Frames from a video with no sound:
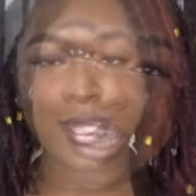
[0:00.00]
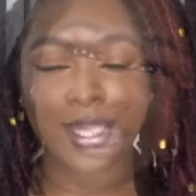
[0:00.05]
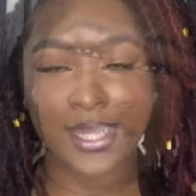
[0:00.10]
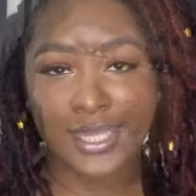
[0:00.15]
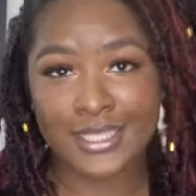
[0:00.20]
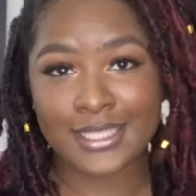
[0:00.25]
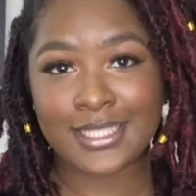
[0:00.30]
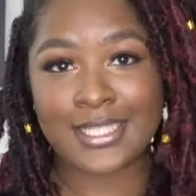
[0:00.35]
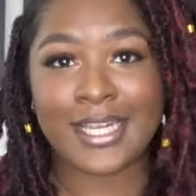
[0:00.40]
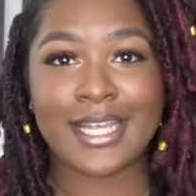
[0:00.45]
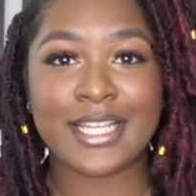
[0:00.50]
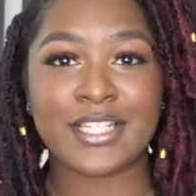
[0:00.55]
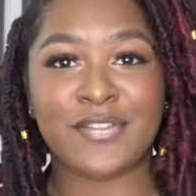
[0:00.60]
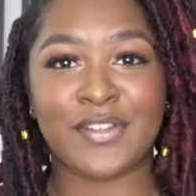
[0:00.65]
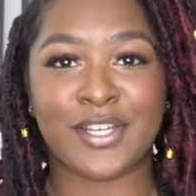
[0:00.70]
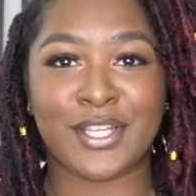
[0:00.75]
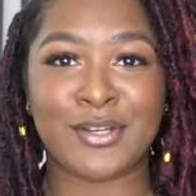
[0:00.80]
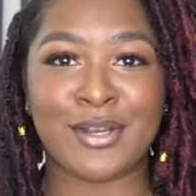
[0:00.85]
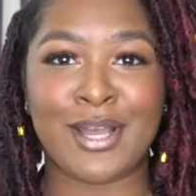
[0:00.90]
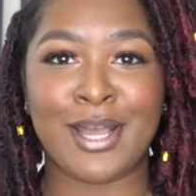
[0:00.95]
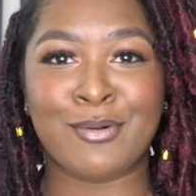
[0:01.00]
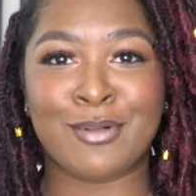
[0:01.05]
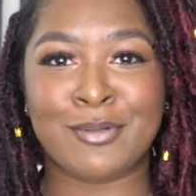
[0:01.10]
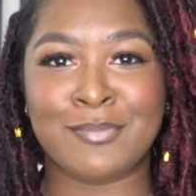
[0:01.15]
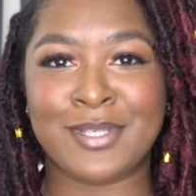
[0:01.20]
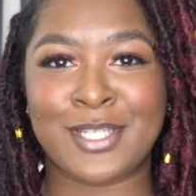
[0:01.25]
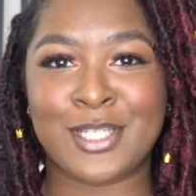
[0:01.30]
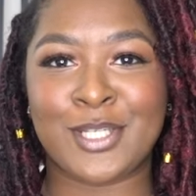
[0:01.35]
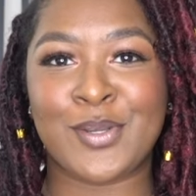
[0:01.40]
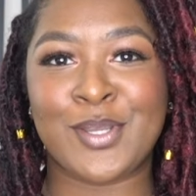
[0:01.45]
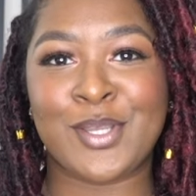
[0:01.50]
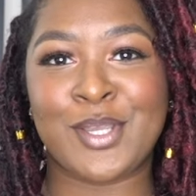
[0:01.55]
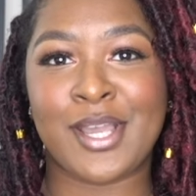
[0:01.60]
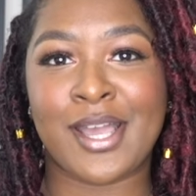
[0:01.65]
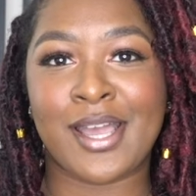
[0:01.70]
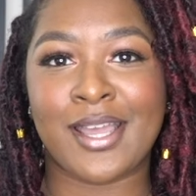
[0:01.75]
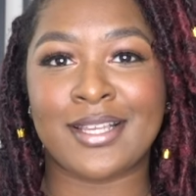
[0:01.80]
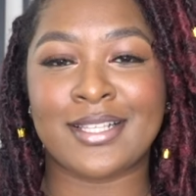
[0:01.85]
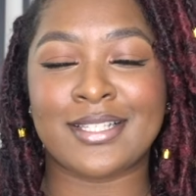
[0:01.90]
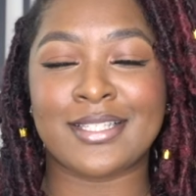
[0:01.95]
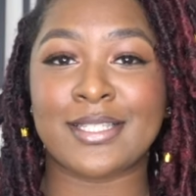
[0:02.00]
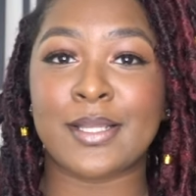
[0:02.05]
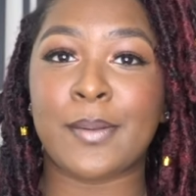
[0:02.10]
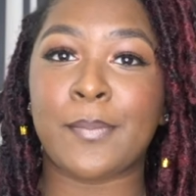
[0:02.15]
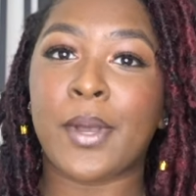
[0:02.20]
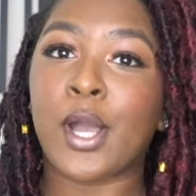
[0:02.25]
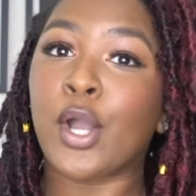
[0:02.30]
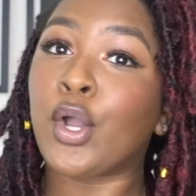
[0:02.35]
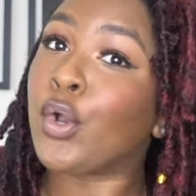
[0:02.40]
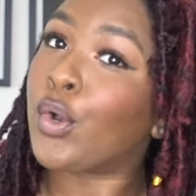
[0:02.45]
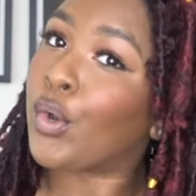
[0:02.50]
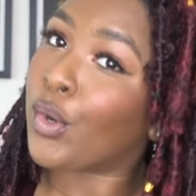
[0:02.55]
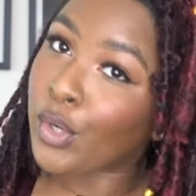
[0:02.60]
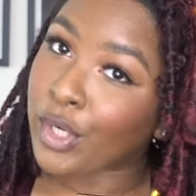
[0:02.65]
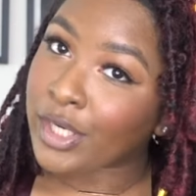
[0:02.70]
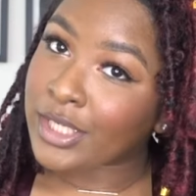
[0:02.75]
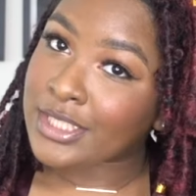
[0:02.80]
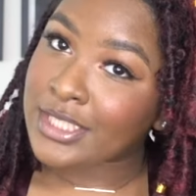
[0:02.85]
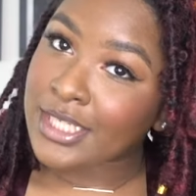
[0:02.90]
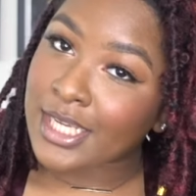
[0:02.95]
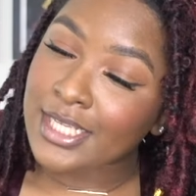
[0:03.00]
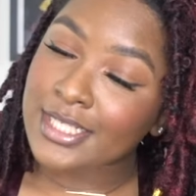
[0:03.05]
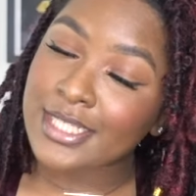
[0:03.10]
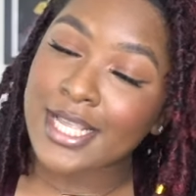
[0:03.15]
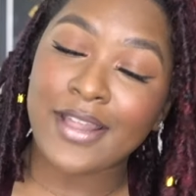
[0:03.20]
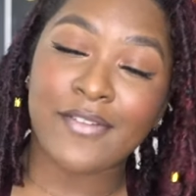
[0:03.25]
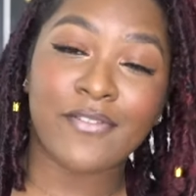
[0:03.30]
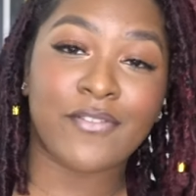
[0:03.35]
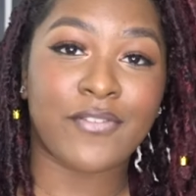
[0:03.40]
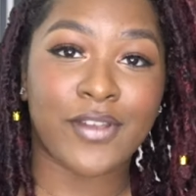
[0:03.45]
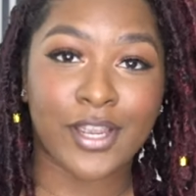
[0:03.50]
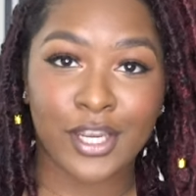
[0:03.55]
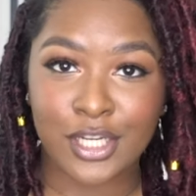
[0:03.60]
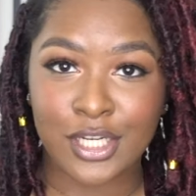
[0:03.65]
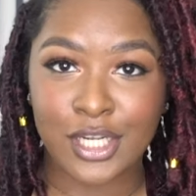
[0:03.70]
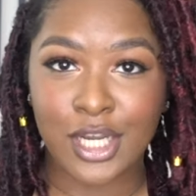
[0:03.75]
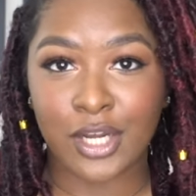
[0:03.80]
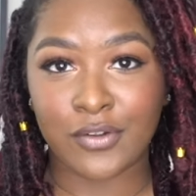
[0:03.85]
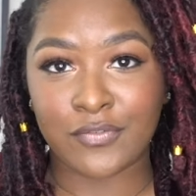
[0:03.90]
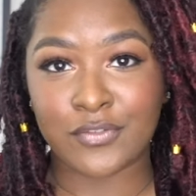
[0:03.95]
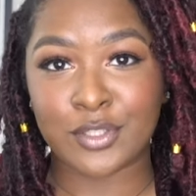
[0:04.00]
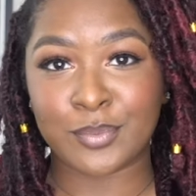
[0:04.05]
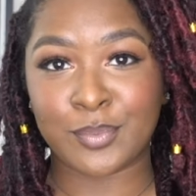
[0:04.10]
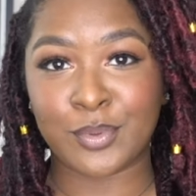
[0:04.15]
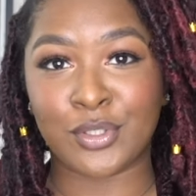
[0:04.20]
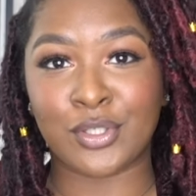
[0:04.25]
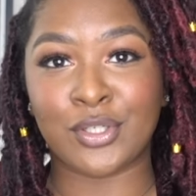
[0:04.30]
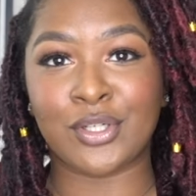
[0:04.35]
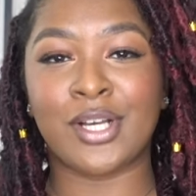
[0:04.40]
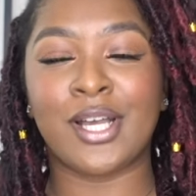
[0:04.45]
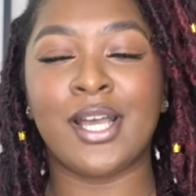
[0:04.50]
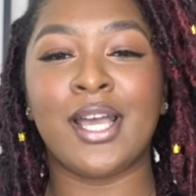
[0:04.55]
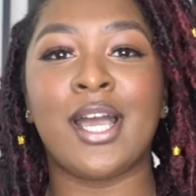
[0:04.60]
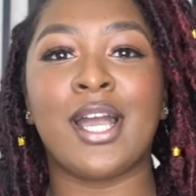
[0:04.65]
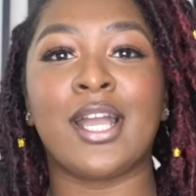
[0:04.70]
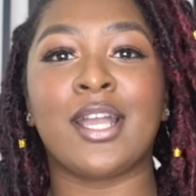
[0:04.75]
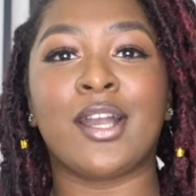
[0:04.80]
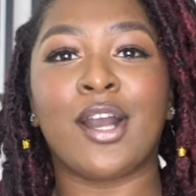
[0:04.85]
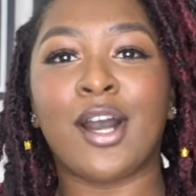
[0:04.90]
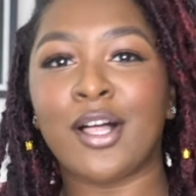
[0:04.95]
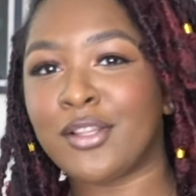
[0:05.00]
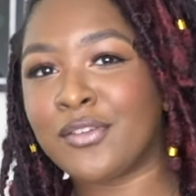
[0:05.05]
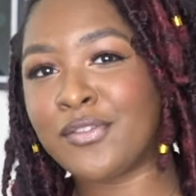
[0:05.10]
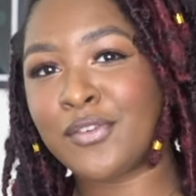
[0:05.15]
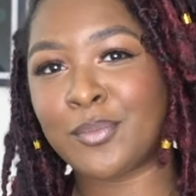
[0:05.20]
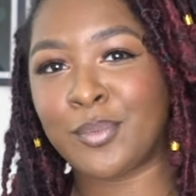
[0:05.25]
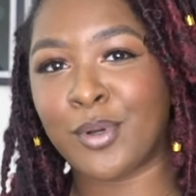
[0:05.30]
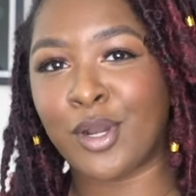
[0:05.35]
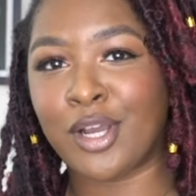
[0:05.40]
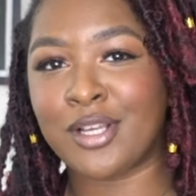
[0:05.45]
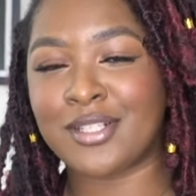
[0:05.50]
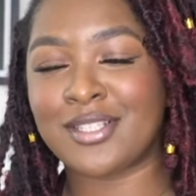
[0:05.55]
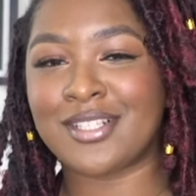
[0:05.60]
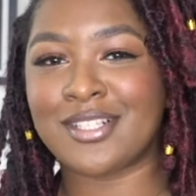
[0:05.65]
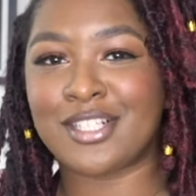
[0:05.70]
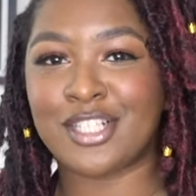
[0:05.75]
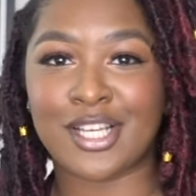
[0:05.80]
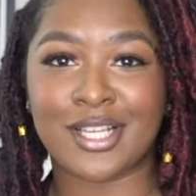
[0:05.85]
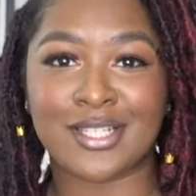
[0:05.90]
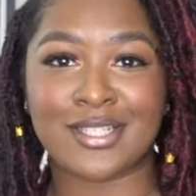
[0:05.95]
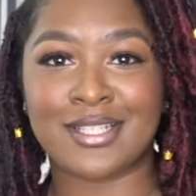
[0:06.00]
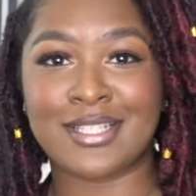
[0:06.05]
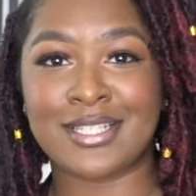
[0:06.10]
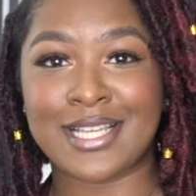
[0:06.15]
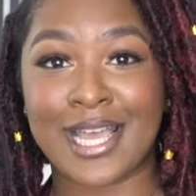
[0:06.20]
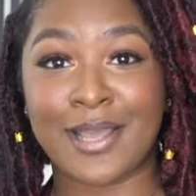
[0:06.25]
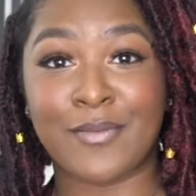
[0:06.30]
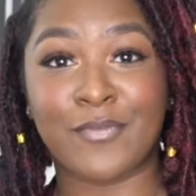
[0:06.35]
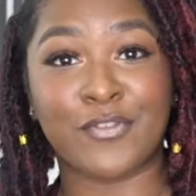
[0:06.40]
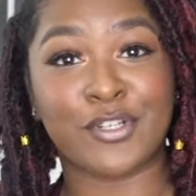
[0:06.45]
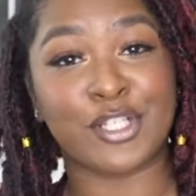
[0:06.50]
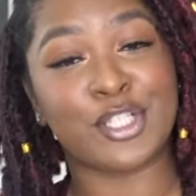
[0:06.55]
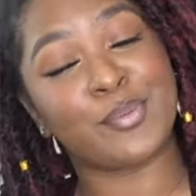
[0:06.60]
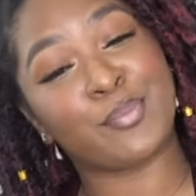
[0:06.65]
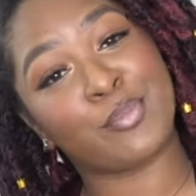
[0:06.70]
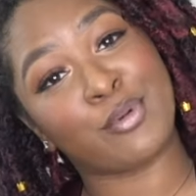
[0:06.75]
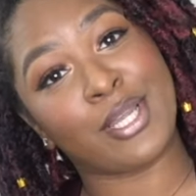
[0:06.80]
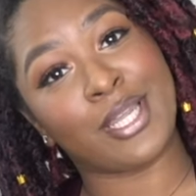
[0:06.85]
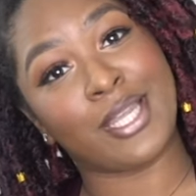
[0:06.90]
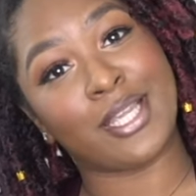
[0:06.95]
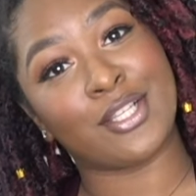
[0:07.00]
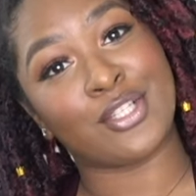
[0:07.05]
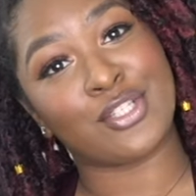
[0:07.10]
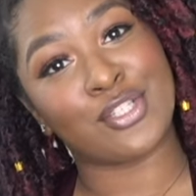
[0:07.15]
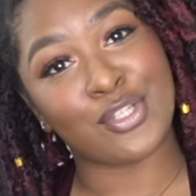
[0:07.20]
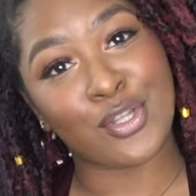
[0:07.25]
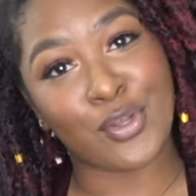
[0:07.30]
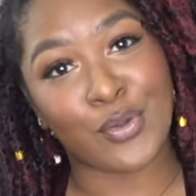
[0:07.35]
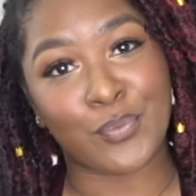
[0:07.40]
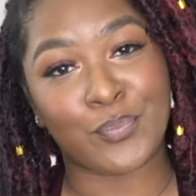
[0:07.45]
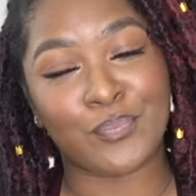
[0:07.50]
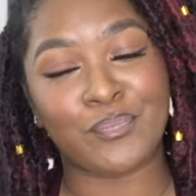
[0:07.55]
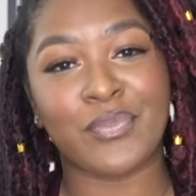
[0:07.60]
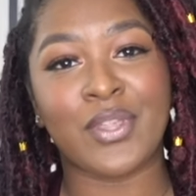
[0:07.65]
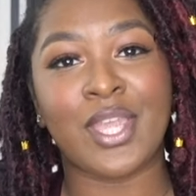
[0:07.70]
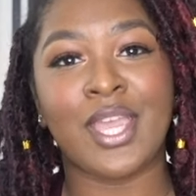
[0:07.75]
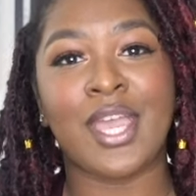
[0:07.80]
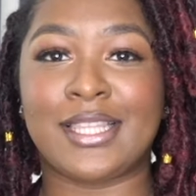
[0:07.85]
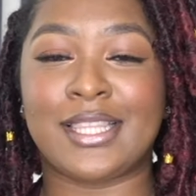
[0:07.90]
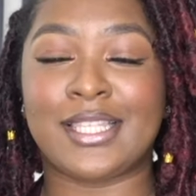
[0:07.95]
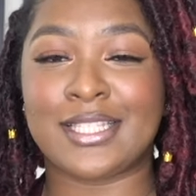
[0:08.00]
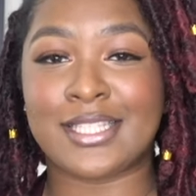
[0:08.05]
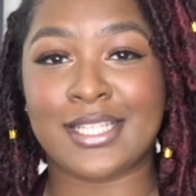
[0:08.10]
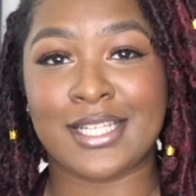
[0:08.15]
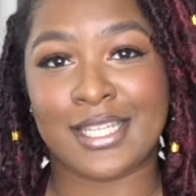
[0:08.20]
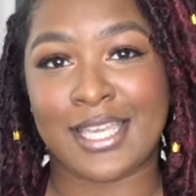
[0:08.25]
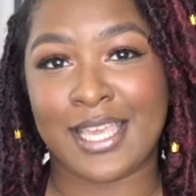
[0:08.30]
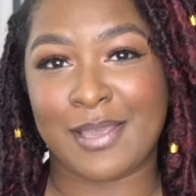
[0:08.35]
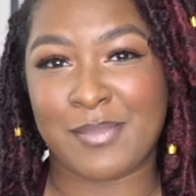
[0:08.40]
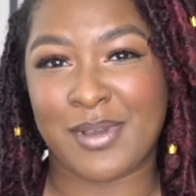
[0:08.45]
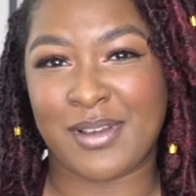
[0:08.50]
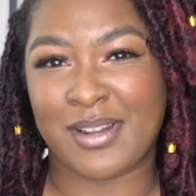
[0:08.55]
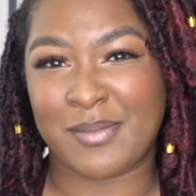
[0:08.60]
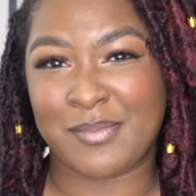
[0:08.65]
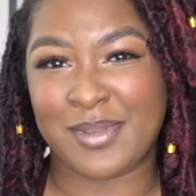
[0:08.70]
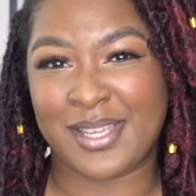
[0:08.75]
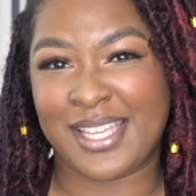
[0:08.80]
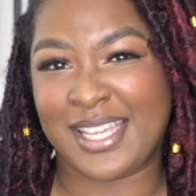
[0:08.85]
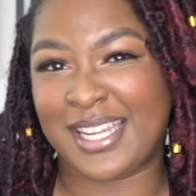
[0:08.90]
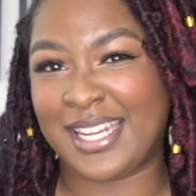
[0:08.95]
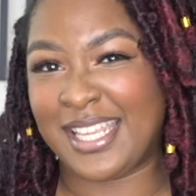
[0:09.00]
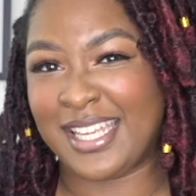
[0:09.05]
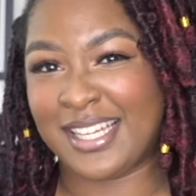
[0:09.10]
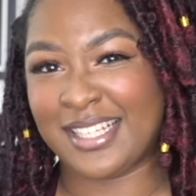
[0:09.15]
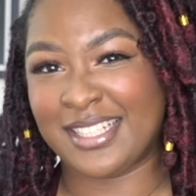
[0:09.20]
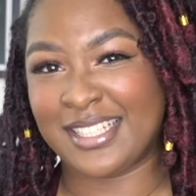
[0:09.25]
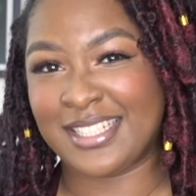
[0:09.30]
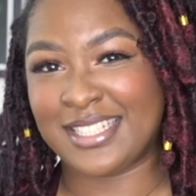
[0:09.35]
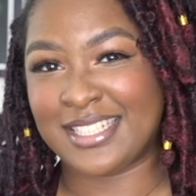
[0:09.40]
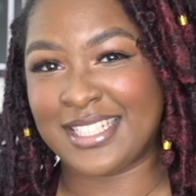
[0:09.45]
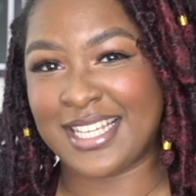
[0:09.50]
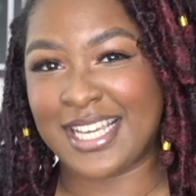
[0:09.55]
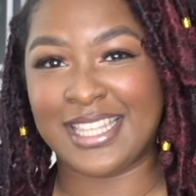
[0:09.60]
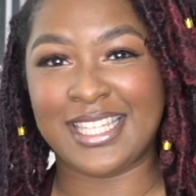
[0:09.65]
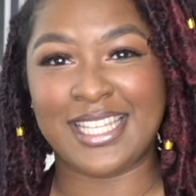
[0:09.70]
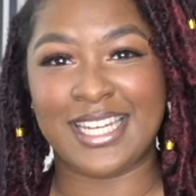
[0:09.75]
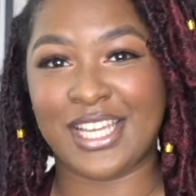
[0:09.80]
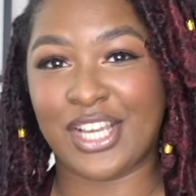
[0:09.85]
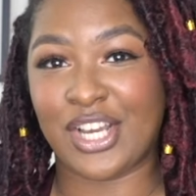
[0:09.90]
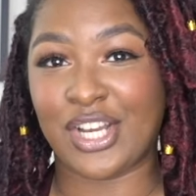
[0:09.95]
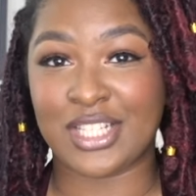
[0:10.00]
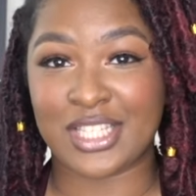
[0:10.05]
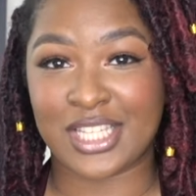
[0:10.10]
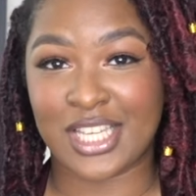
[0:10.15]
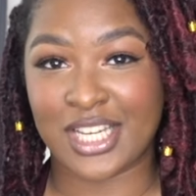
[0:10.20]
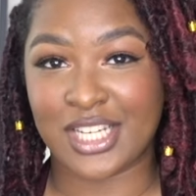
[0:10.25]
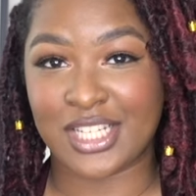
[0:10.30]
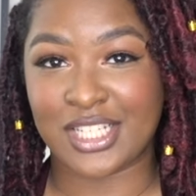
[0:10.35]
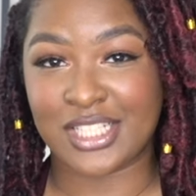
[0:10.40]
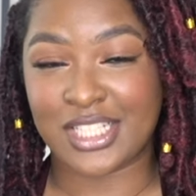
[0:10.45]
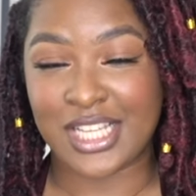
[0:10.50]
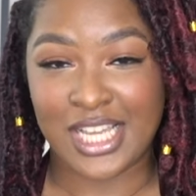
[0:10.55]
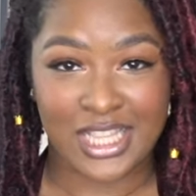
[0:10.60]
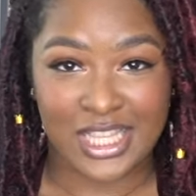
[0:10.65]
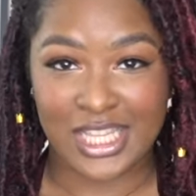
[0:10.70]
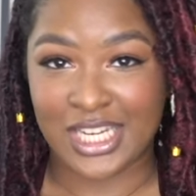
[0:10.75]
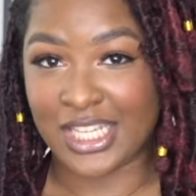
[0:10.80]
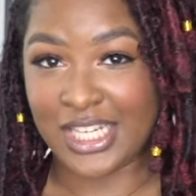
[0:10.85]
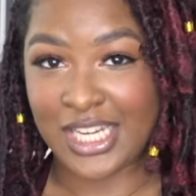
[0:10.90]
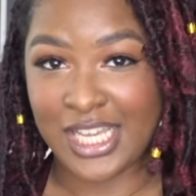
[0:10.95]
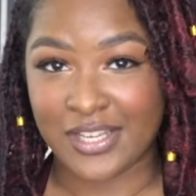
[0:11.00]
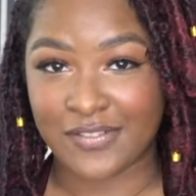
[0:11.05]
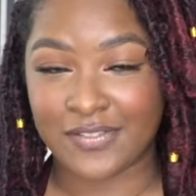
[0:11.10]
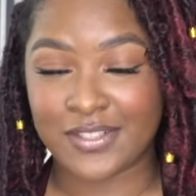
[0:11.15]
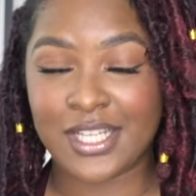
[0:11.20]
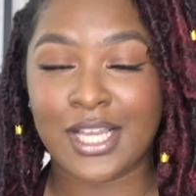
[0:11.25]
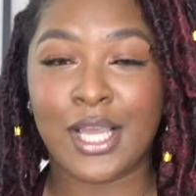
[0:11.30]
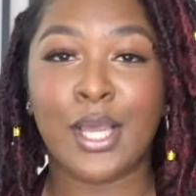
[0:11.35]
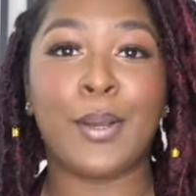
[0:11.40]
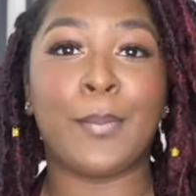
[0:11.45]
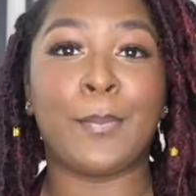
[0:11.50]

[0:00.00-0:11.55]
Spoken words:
In today's video, I will be showing you guys some gorgeous and very comfortable colorful bras just in time for spring. So the sun came out a bit in England and then it got scared and then it left.